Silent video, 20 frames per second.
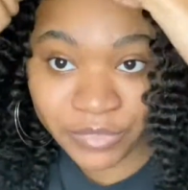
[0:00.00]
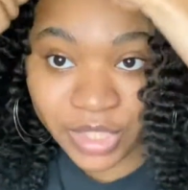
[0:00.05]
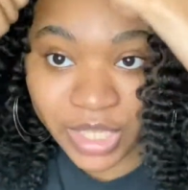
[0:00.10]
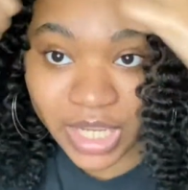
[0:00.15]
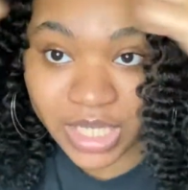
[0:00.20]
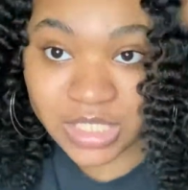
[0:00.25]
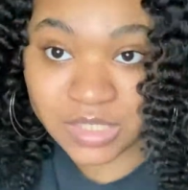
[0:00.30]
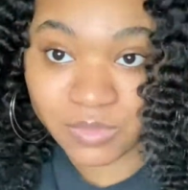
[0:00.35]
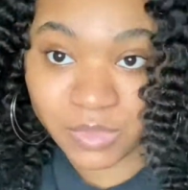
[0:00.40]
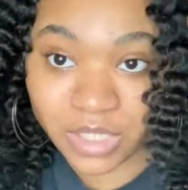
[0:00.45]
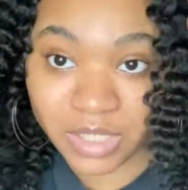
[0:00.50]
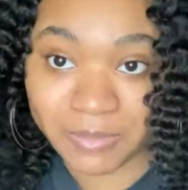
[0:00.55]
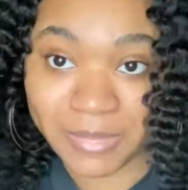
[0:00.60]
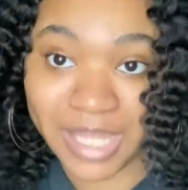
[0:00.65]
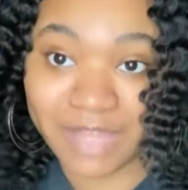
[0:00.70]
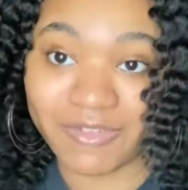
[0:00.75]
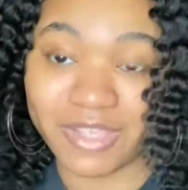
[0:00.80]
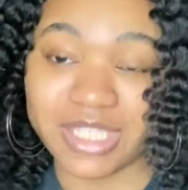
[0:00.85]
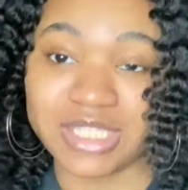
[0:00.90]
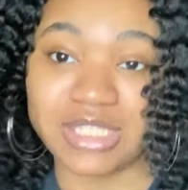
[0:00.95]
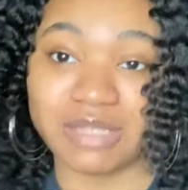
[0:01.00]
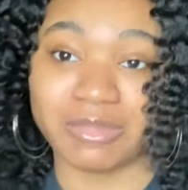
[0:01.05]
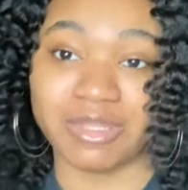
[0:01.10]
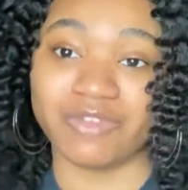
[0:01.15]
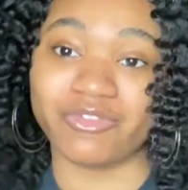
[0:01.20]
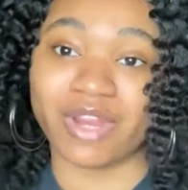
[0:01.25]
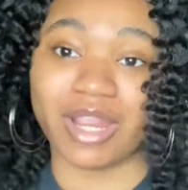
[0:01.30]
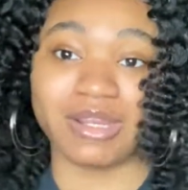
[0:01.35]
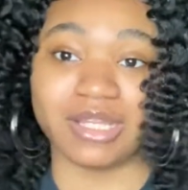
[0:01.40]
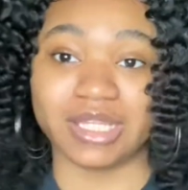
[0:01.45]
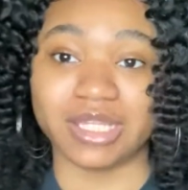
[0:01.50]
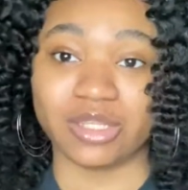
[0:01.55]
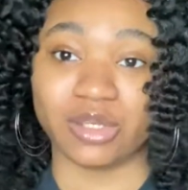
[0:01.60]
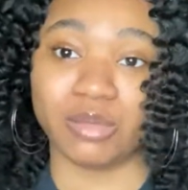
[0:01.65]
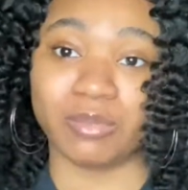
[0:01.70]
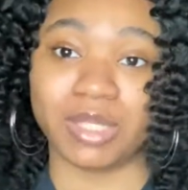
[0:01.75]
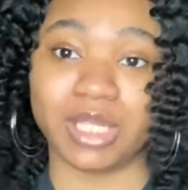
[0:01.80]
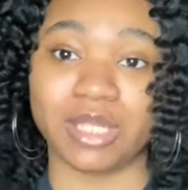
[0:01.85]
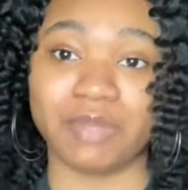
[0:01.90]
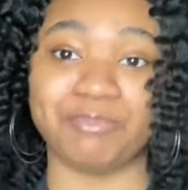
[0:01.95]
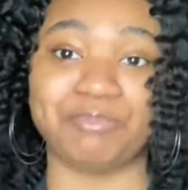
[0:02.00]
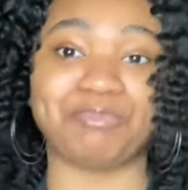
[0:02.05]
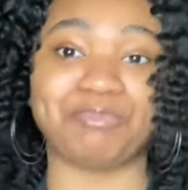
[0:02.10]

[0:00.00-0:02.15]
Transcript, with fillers: i just wanted my face to be framed a little bit